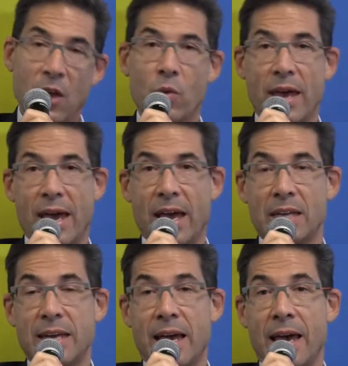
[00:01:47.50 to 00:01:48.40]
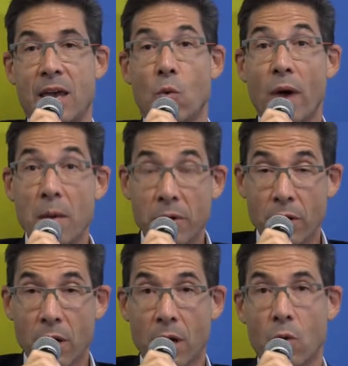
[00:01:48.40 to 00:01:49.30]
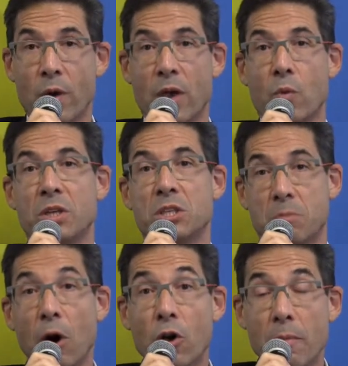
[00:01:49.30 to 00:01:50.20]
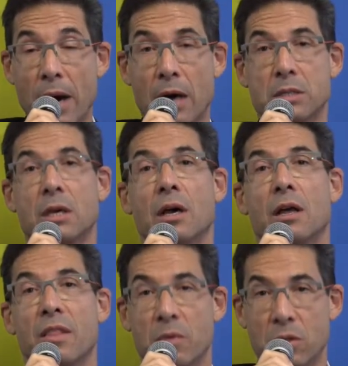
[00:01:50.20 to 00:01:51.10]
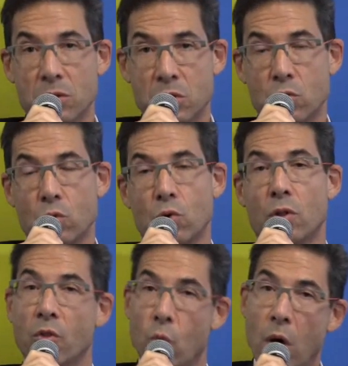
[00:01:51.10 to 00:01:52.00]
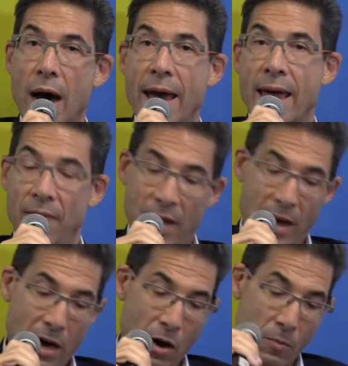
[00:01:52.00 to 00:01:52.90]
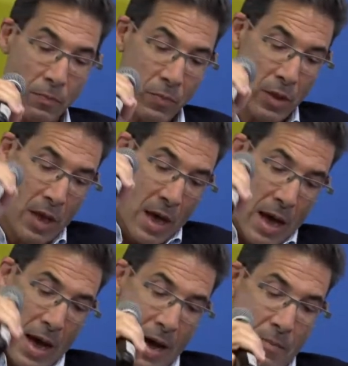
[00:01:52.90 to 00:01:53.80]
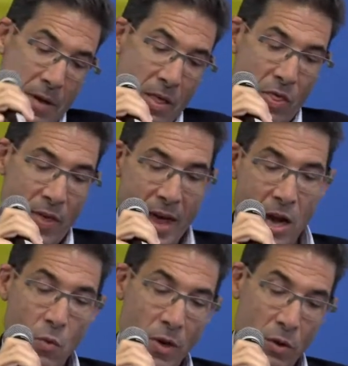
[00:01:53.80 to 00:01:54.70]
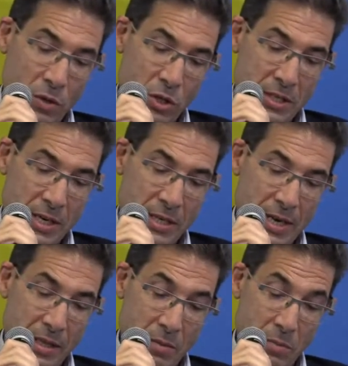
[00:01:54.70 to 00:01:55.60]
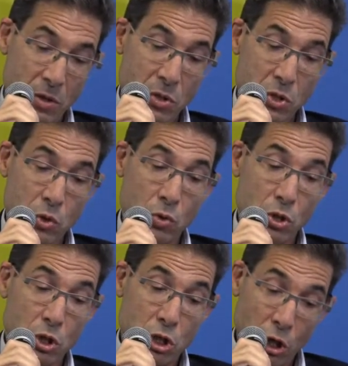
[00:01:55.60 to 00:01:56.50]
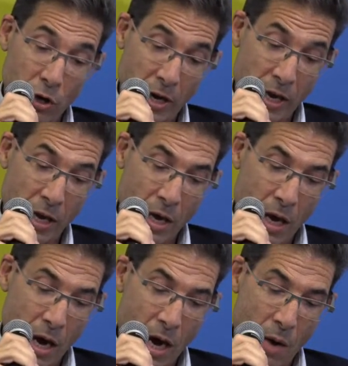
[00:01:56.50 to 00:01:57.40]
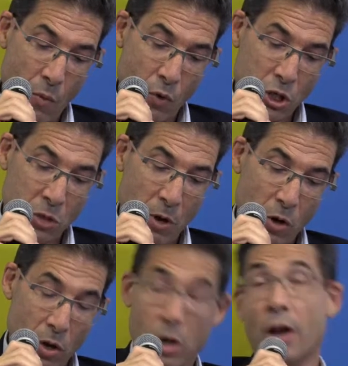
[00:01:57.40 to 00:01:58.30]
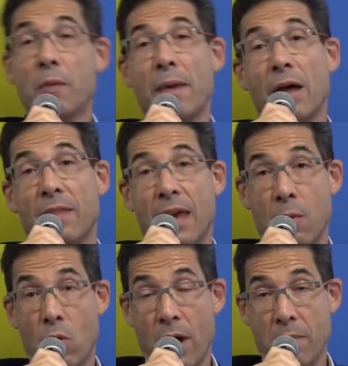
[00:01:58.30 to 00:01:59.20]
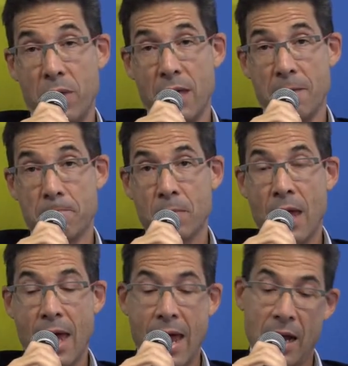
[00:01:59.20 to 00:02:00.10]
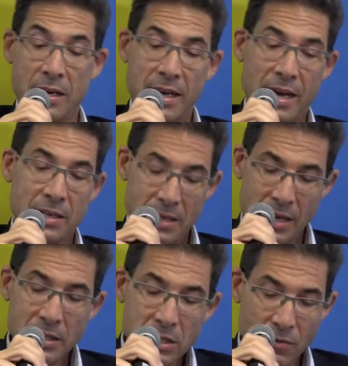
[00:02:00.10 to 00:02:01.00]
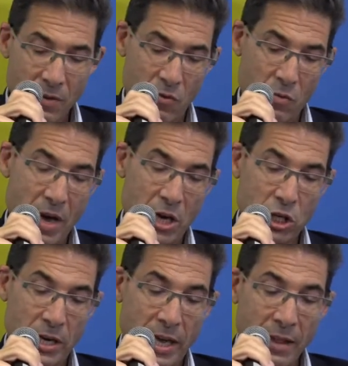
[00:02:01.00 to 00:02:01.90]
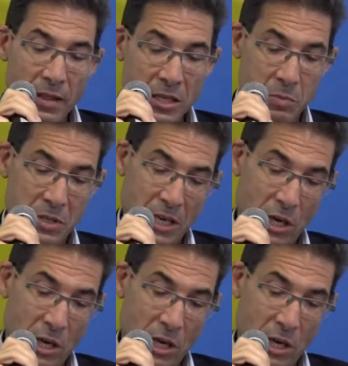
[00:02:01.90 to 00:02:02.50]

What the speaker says: And then we had a webinar where we spoke about the middle school, the why and the how. Then we also sent out the middle school journey, which spoke a lot about the MYP, and it had tons of information in this